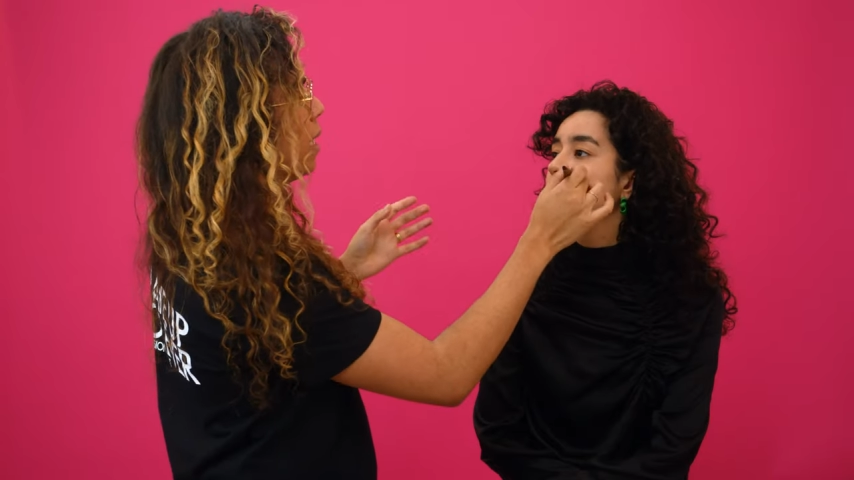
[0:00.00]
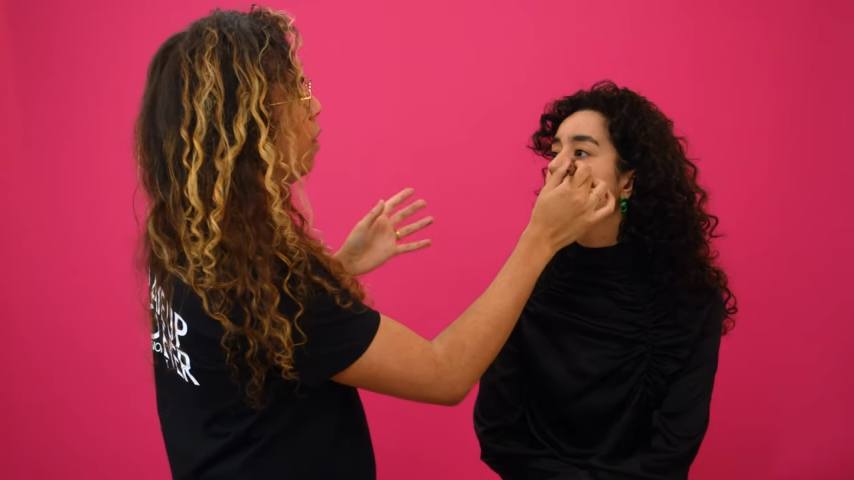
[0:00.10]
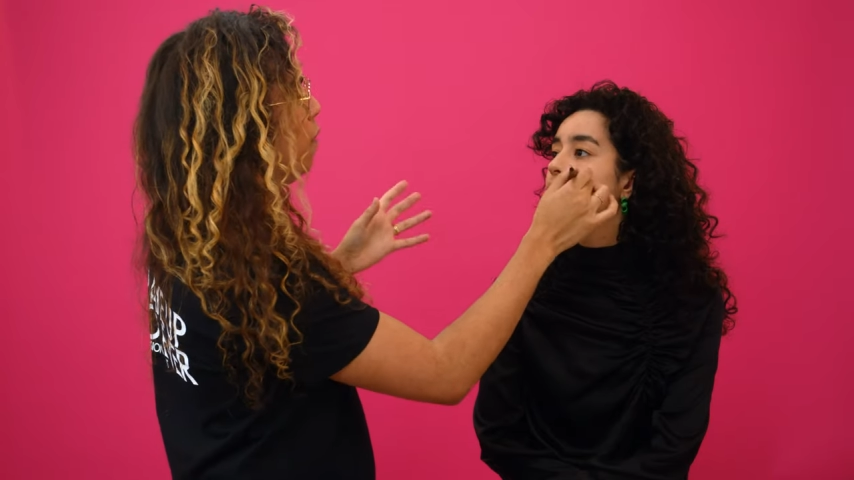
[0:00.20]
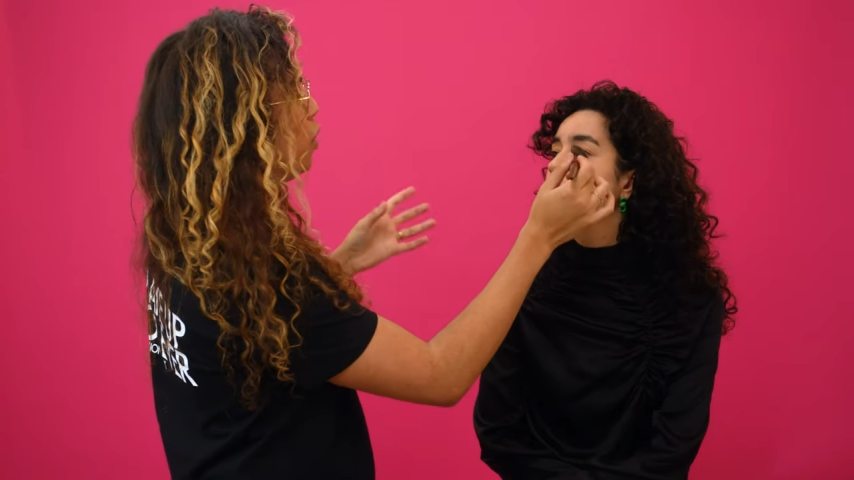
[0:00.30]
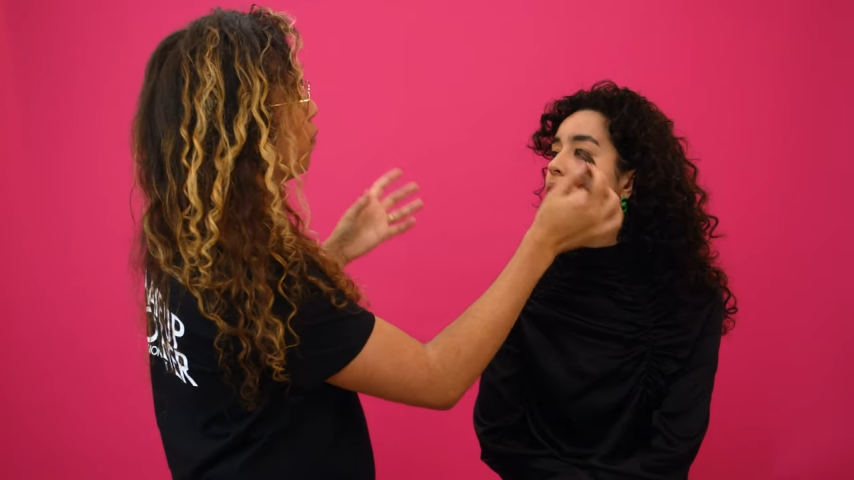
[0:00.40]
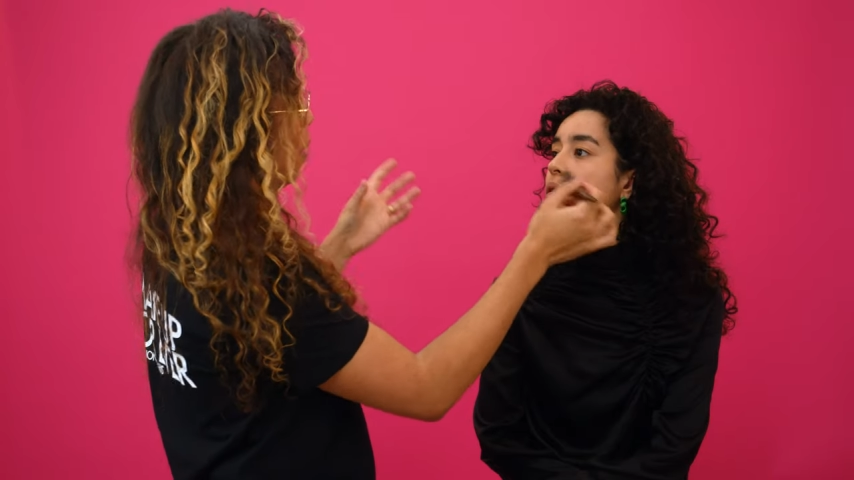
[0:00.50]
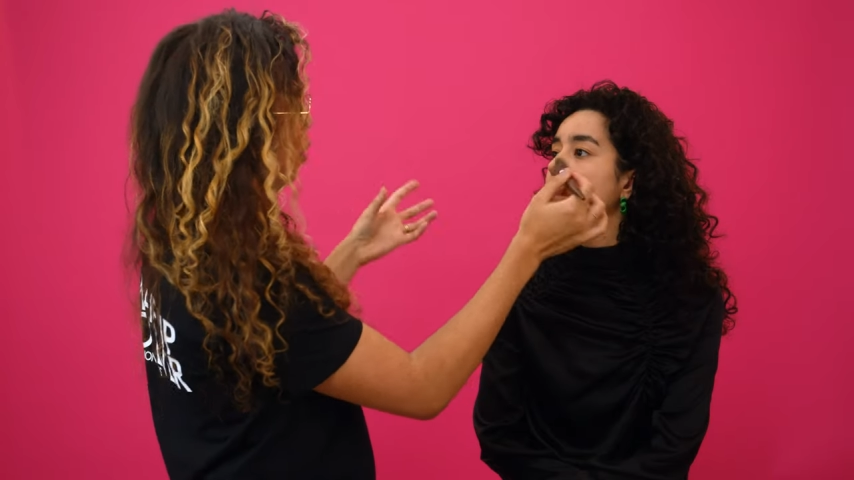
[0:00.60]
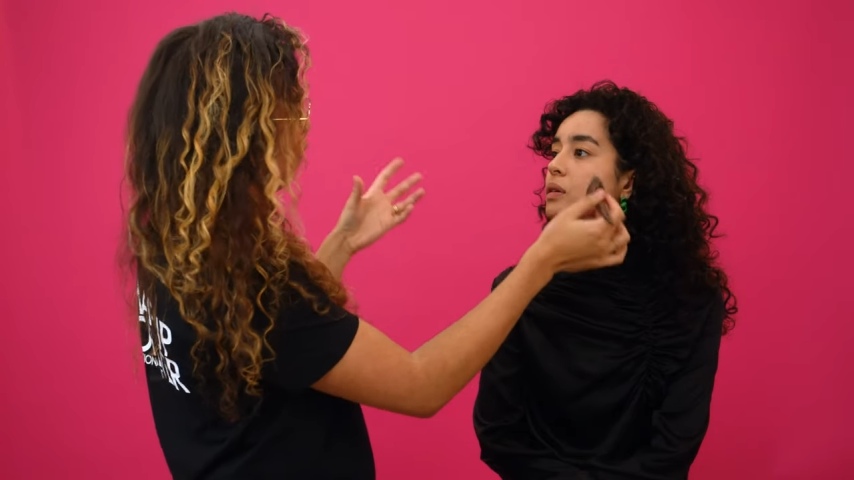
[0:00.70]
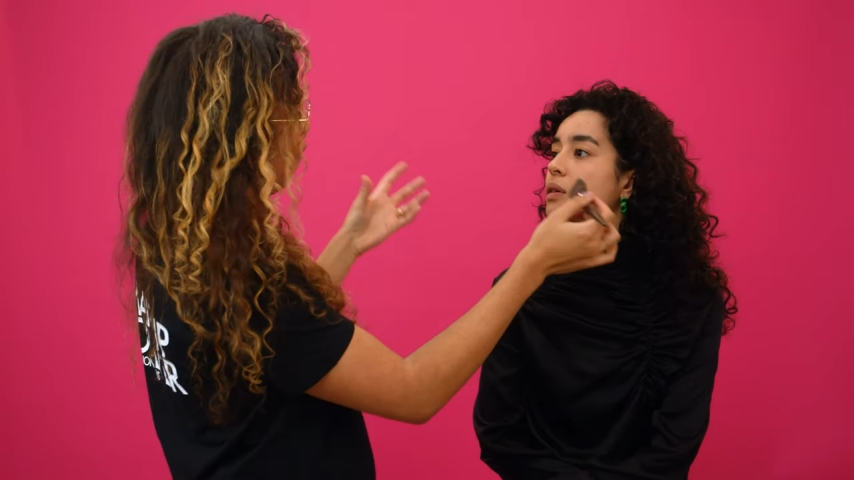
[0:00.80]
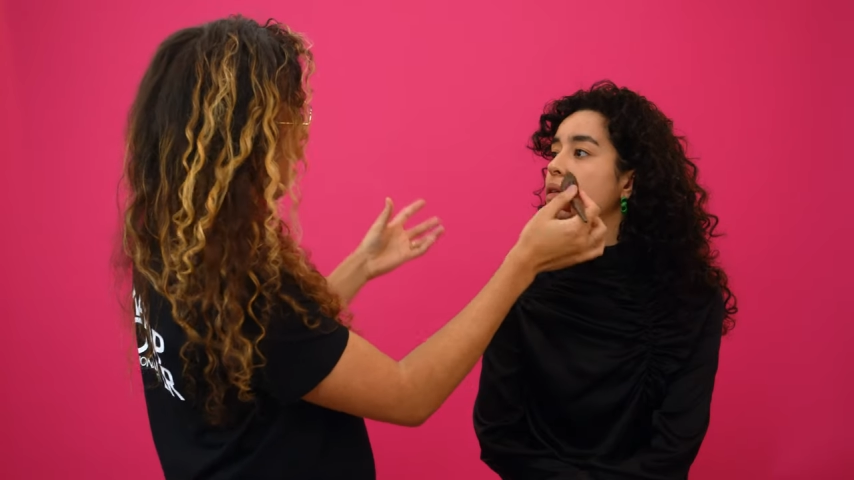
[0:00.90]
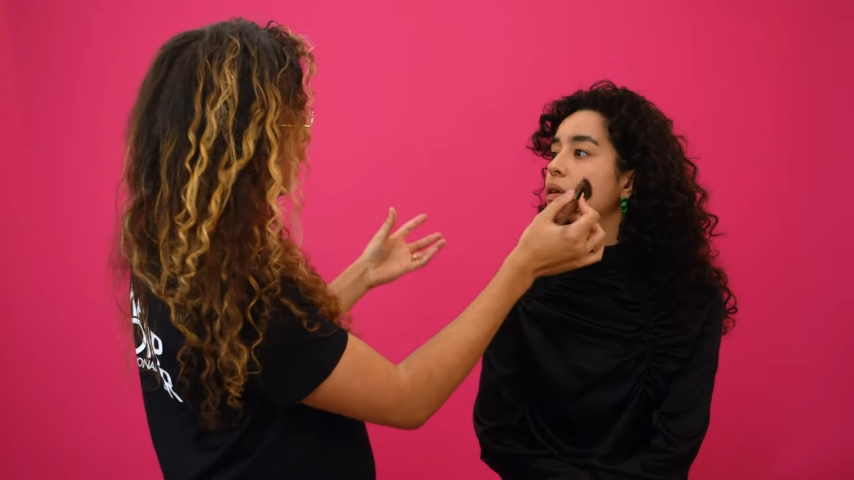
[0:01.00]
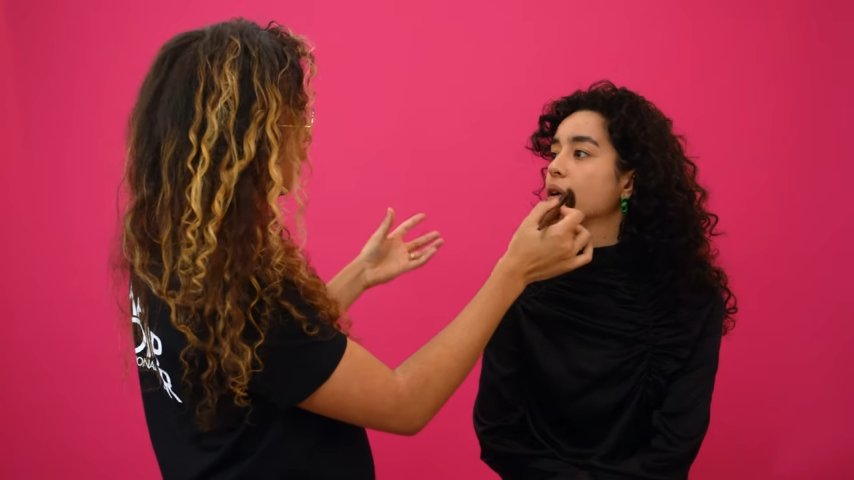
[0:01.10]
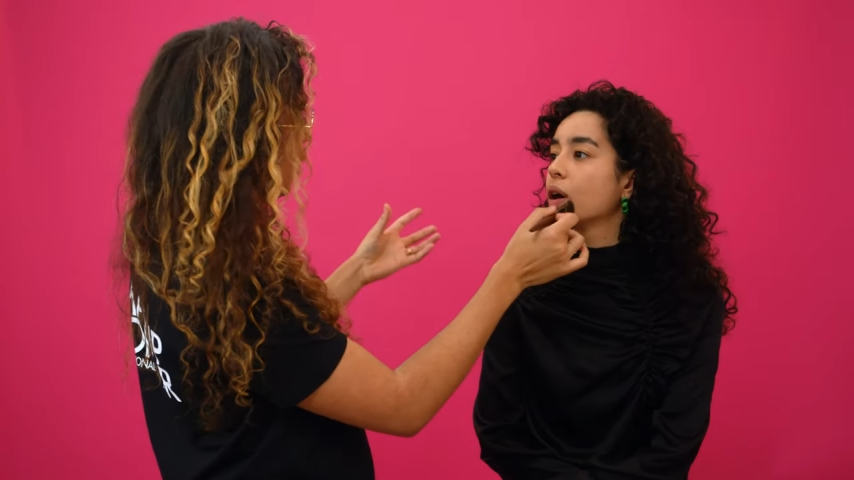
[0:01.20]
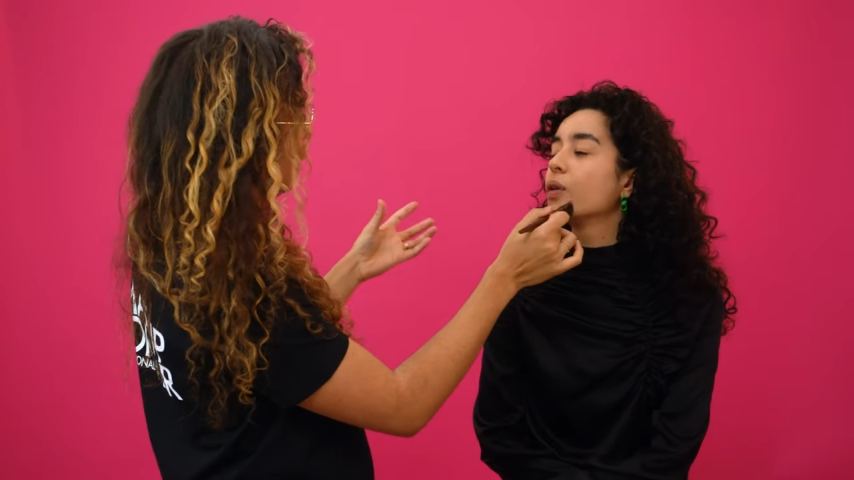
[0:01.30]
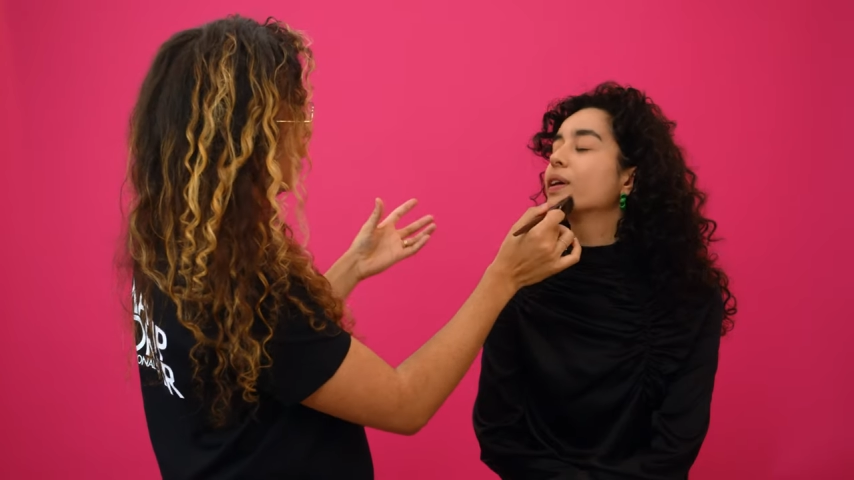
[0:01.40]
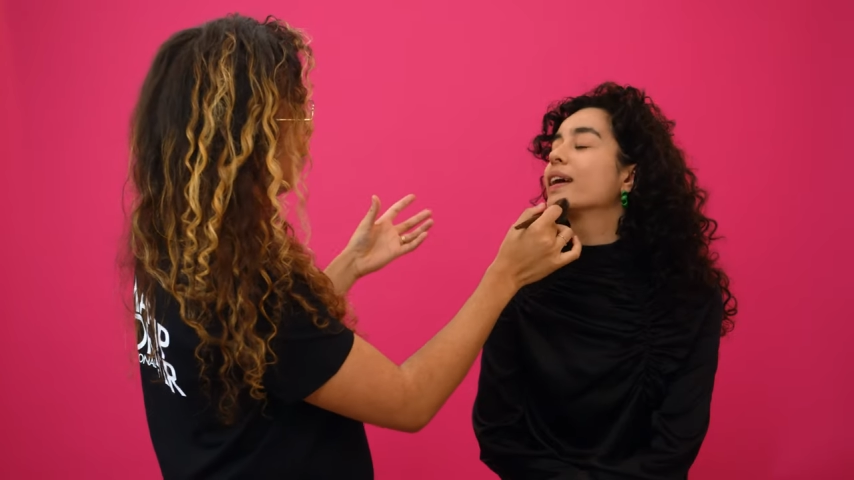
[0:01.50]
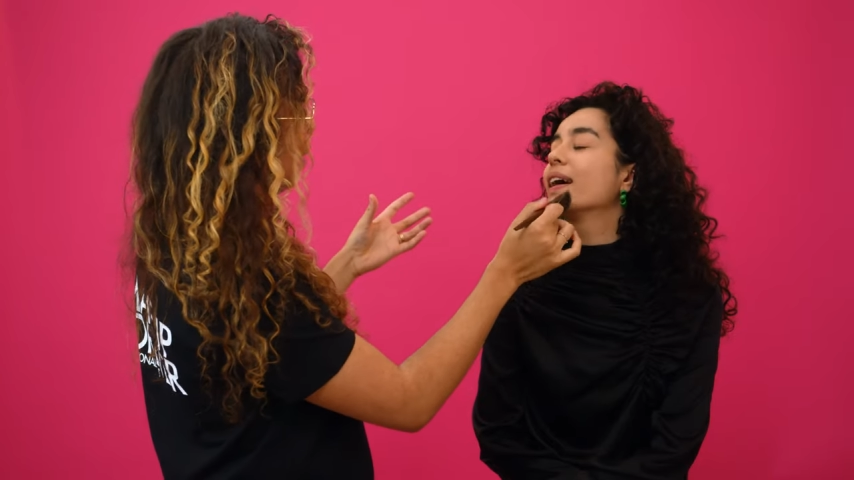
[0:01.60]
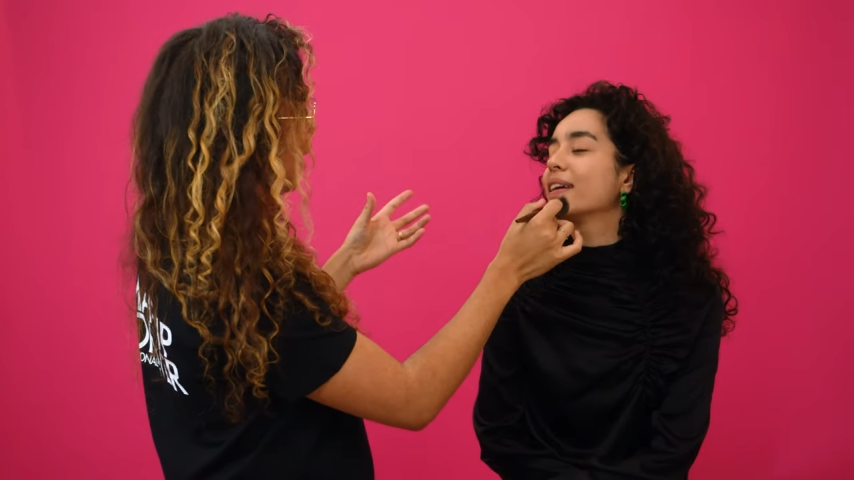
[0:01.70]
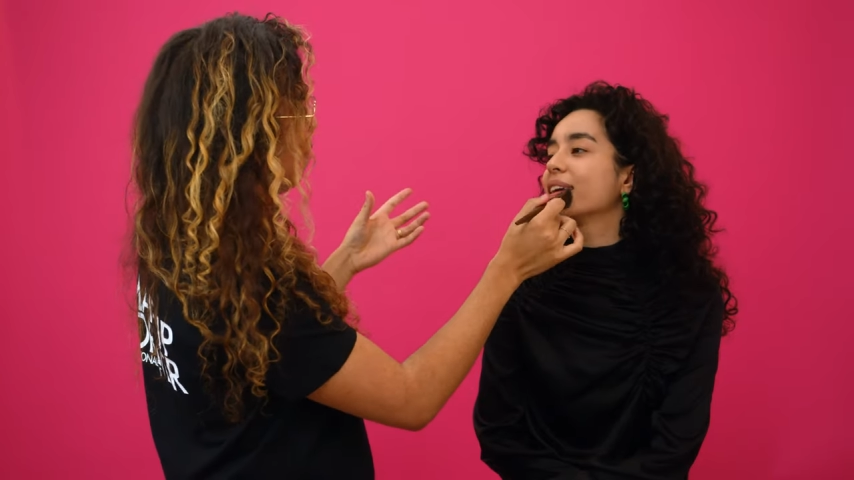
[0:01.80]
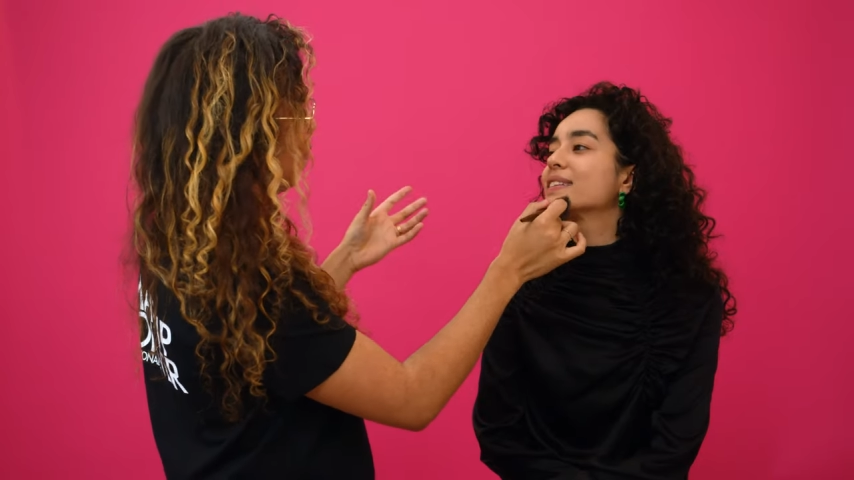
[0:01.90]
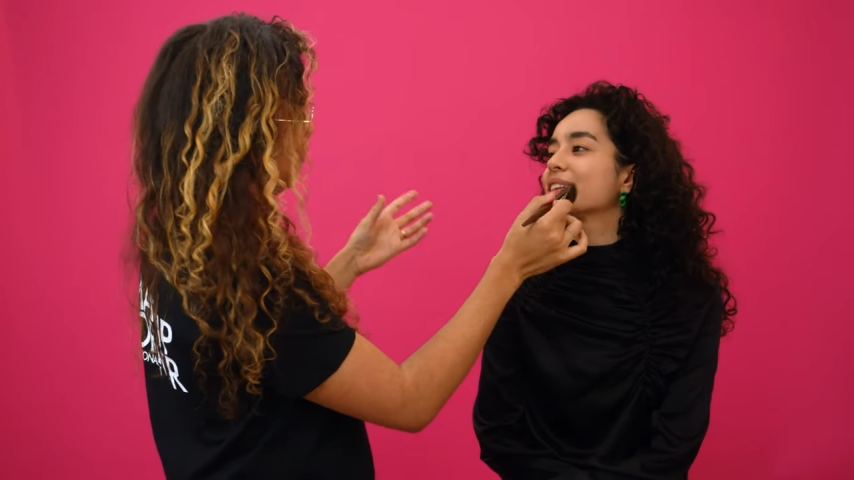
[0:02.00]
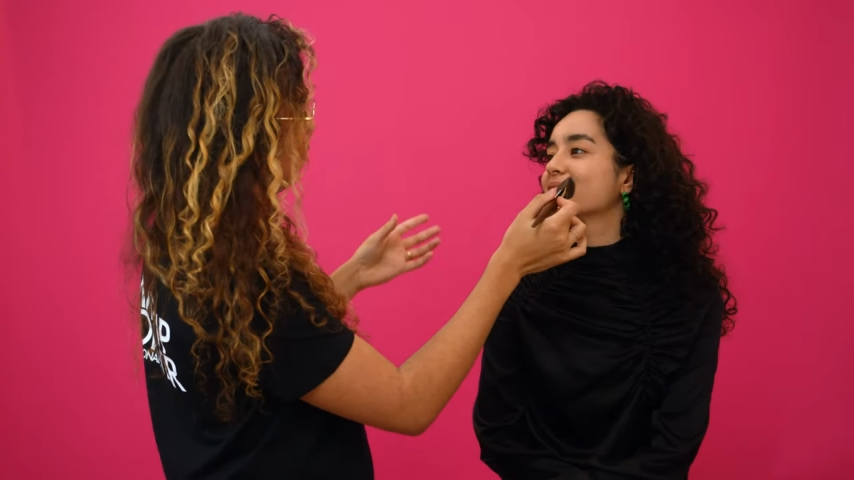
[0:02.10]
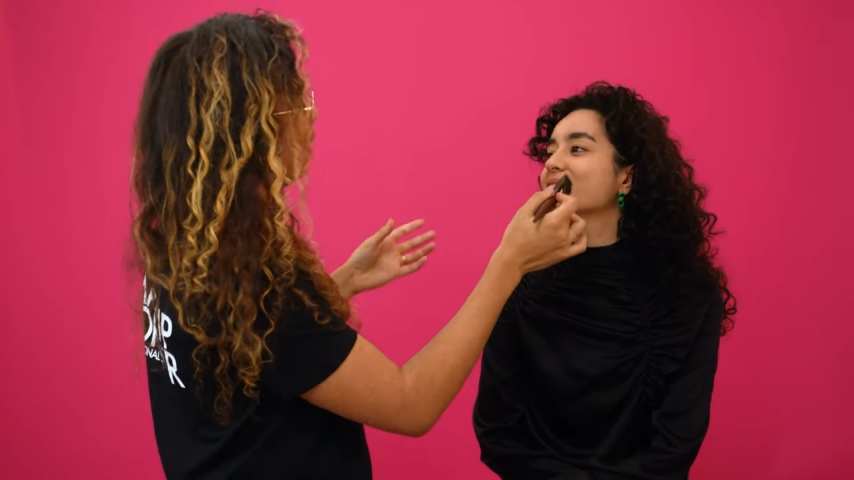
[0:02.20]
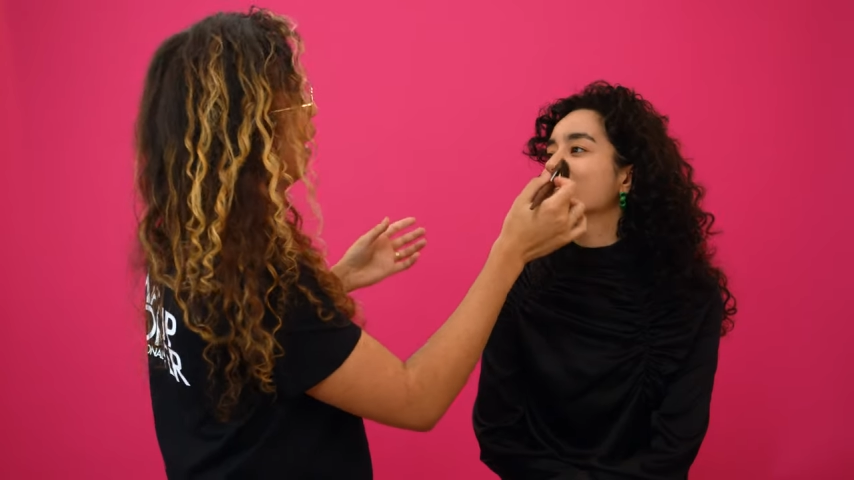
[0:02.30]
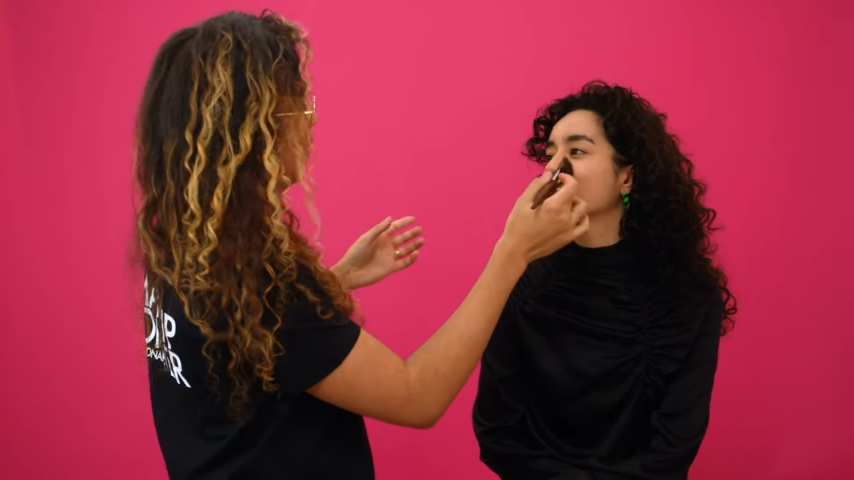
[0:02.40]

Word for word: kind of a sponge effect at the okay, same time. Okay, yes, I see.